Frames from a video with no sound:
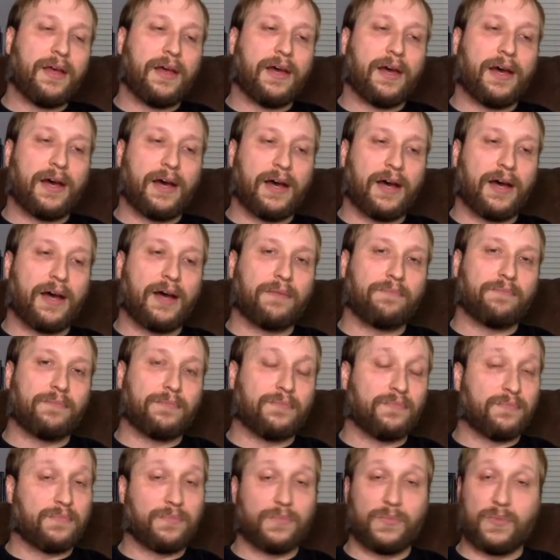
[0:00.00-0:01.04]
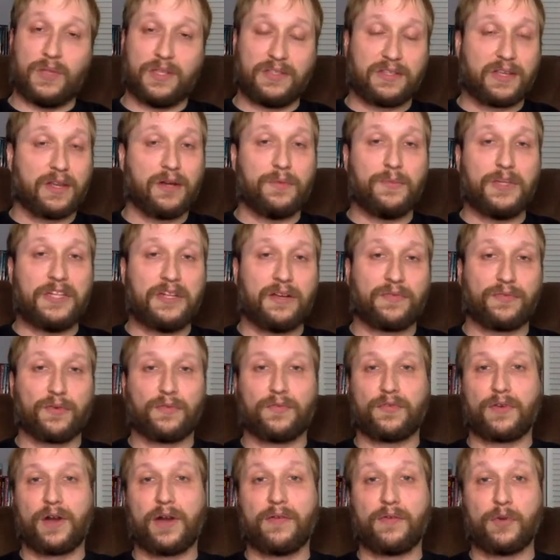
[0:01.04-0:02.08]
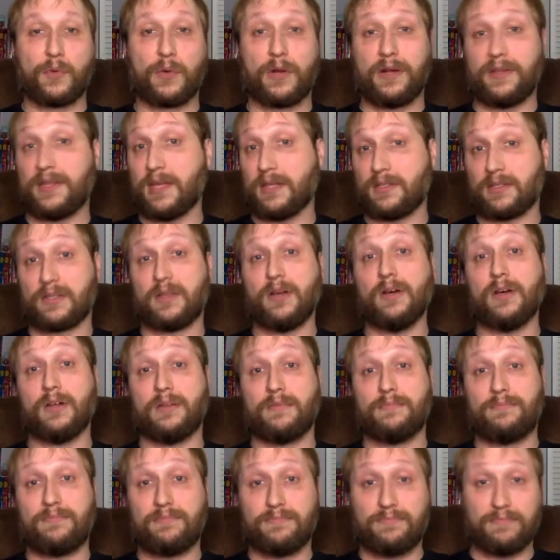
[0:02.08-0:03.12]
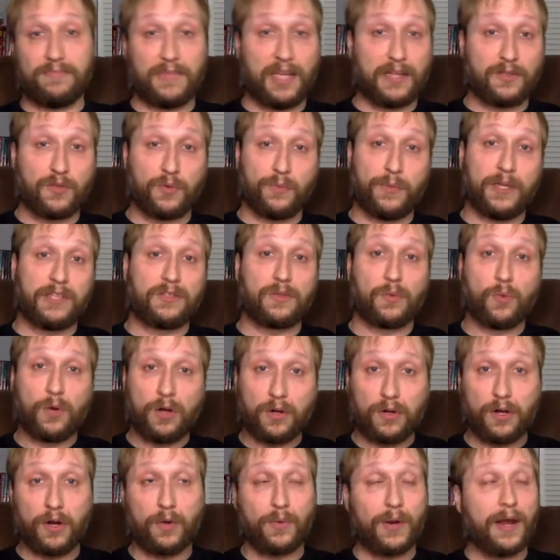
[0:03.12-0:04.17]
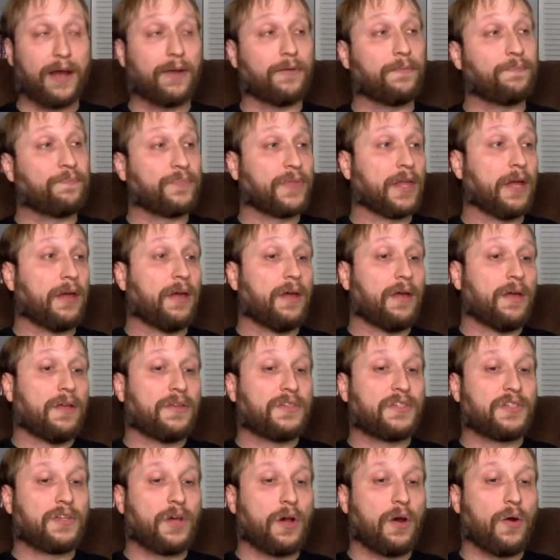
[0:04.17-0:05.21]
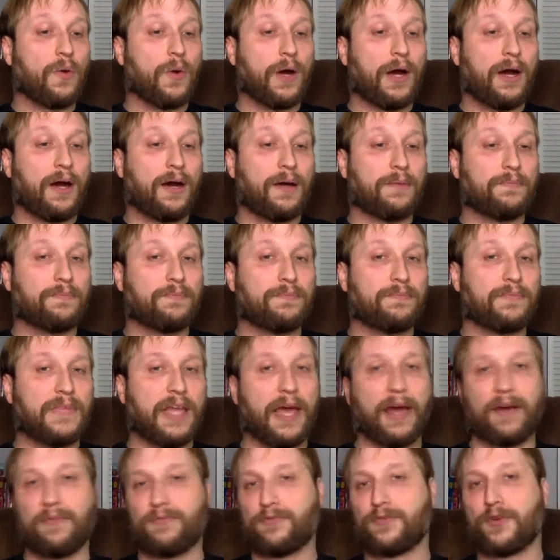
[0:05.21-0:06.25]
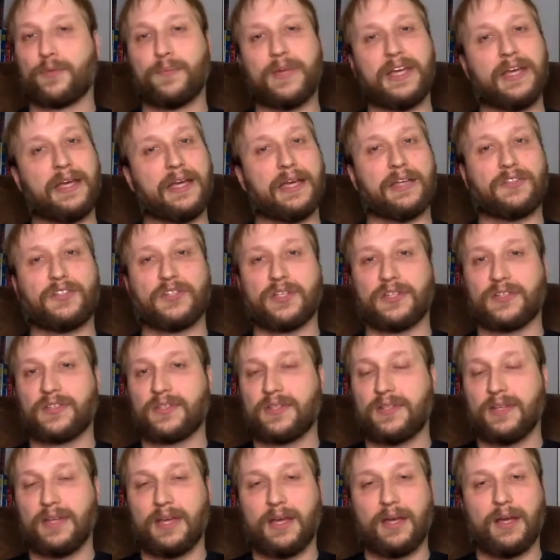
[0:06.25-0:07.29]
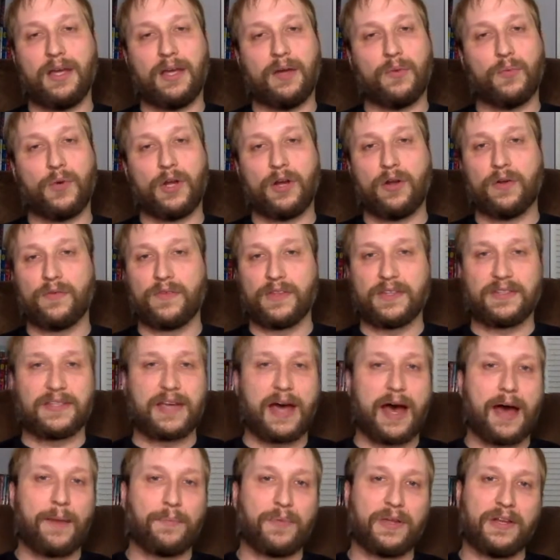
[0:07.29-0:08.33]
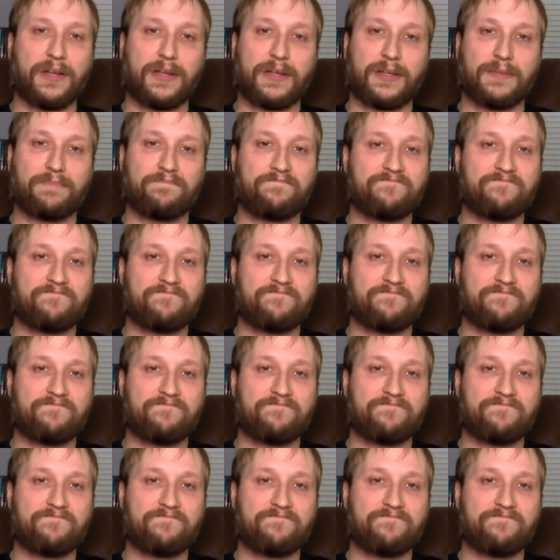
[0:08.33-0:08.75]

uh, it's going to be different for everyone, and that's good. That's what makes the world go round. So um, yeah, for me, it just it, it went over the top, and it